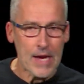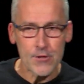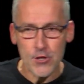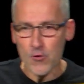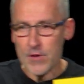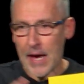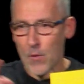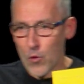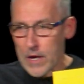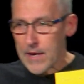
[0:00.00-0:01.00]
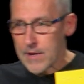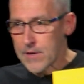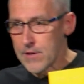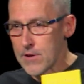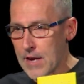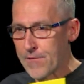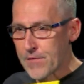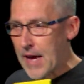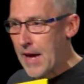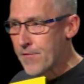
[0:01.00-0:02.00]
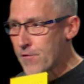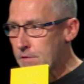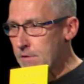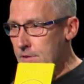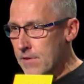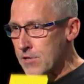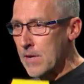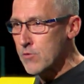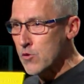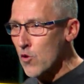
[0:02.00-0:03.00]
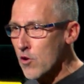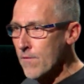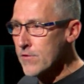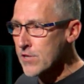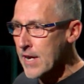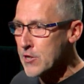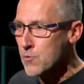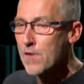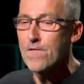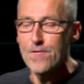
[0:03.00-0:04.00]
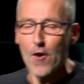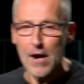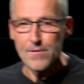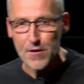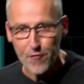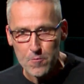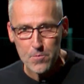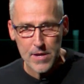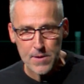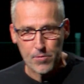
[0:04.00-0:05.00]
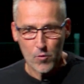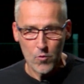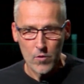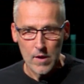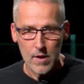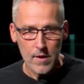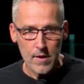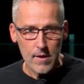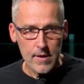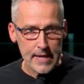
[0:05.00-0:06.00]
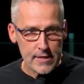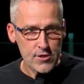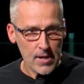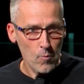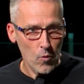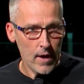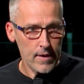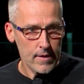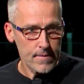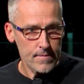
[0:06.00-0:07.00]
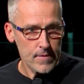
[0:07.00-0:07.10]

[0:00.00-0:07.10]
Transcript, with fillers: And during that week, you have to have some sort of conversation with five different people in some way.